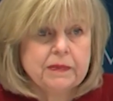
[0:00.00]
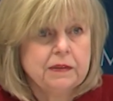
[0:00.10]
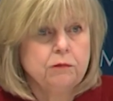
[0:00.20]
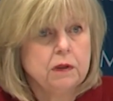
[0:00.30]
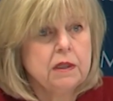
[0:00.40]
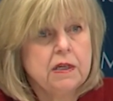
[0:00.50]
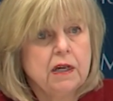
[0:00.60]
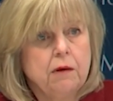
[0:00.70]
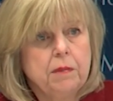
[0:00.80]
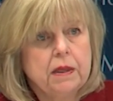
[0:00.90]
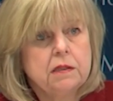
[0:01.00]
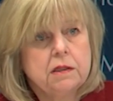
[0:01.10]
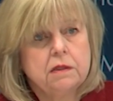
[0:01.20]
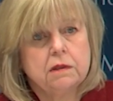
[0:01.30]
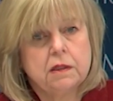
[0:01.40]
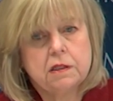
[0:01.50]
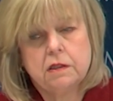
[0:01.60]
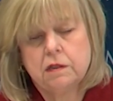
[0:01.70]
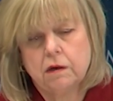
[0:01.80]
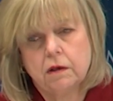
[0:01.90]
really done our best to listen
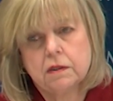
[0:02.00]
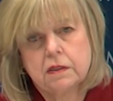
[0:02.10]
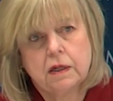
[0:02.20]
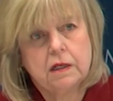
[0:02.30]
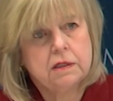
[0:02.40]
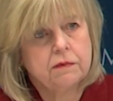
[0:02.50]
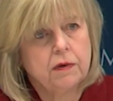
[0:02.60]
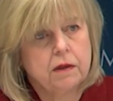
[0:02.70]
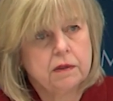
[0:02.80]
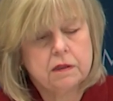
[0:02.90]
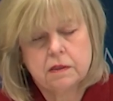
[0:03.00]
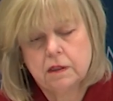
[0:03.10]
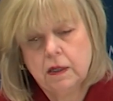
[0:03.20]
to all sides of all this